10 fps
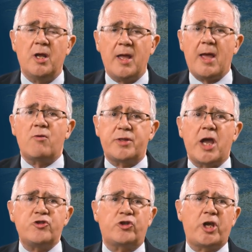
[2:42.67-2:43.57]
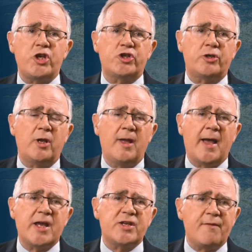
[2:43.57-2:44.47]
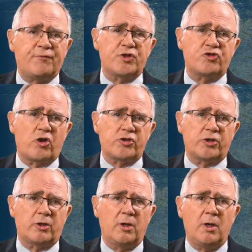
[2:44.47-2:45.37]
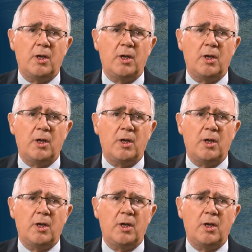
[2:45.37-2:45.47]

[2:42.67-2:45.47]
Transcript: health, education and infrastructure